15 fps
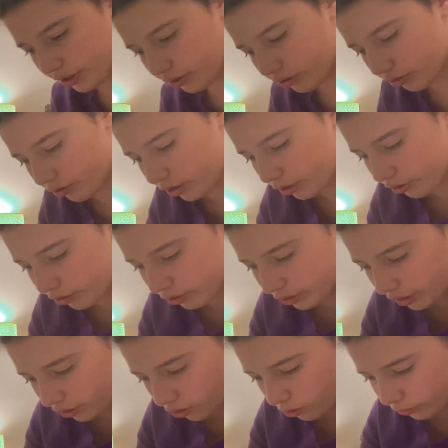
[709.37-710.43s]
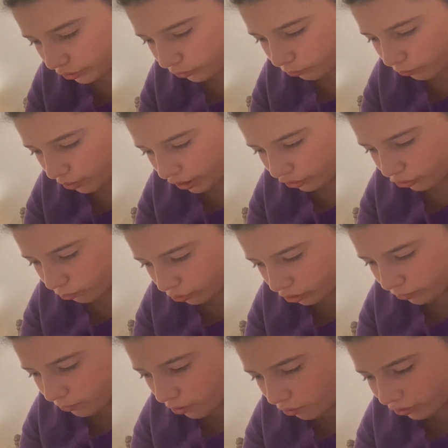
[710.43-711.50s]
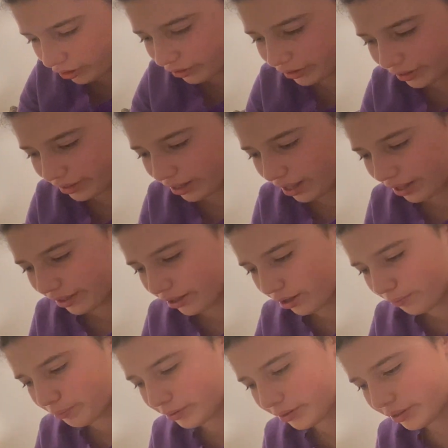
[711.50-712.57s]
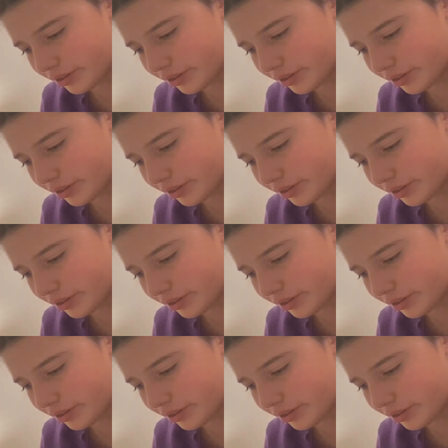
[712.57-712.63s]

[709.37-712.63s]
There's here. That O is way too small I'm like high up.